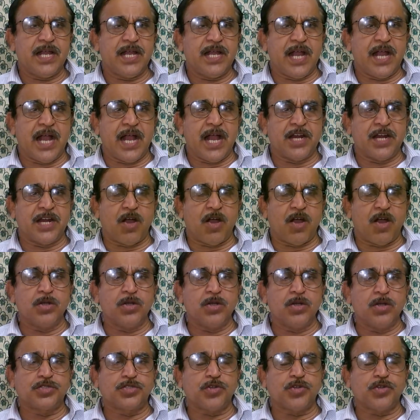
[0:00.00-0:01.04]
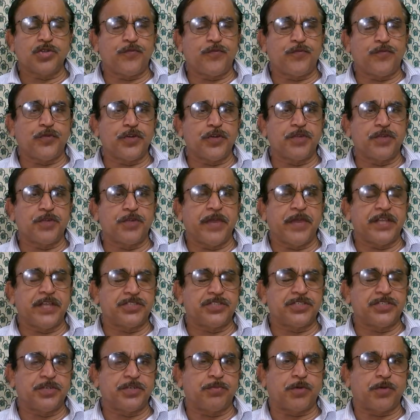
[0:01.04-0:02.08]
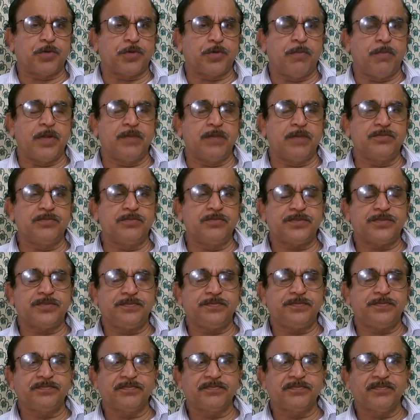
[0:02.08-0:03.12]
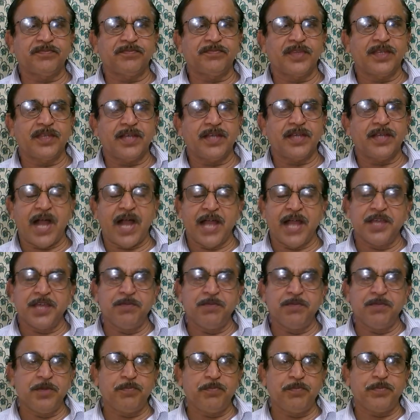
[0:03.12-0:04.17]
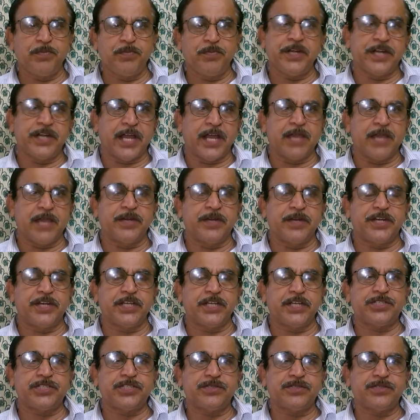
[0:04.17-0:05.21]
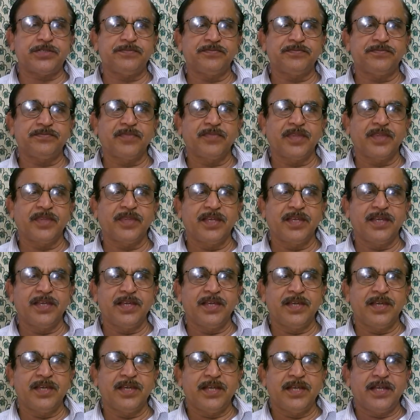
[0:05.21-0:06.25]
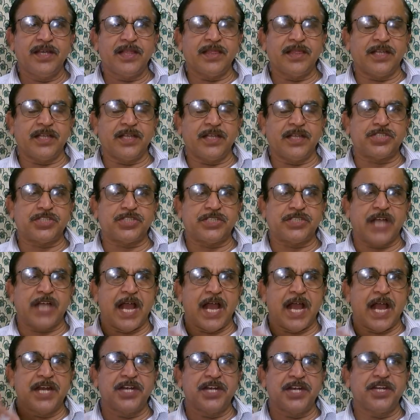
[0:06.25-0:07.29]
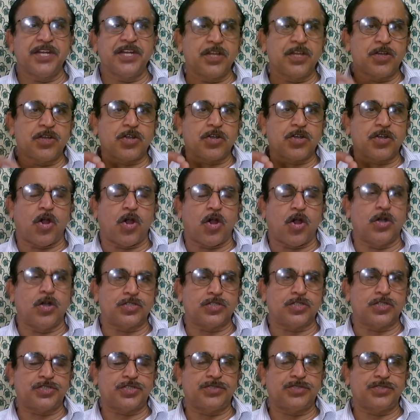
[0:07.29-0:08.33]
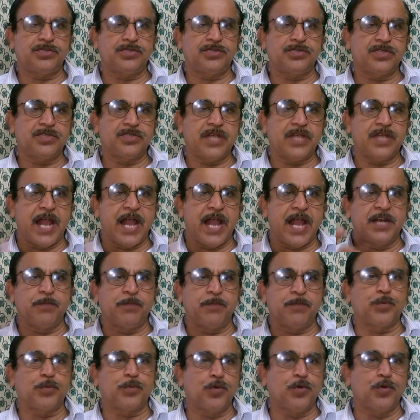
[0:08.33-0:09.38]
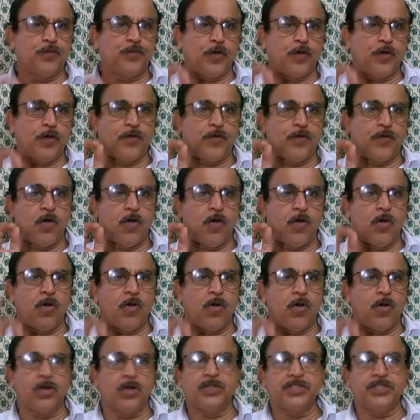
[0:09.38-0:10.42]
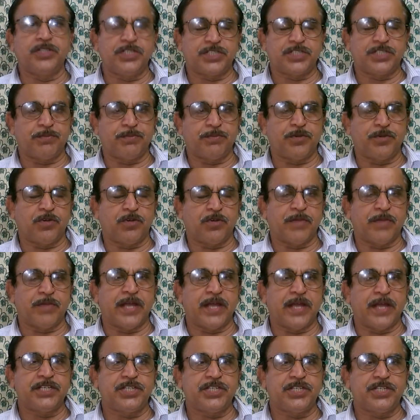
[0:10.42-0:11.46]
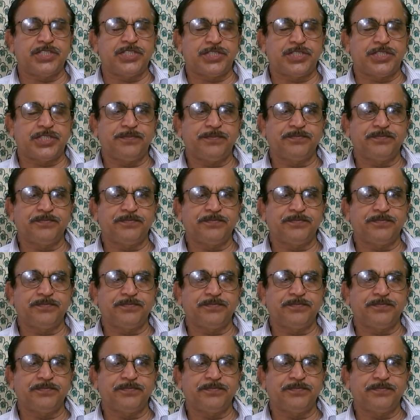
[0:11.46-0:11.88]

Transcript: and also food-based problems, high BP, diabetics, the standing cause and proof of all these abnormalities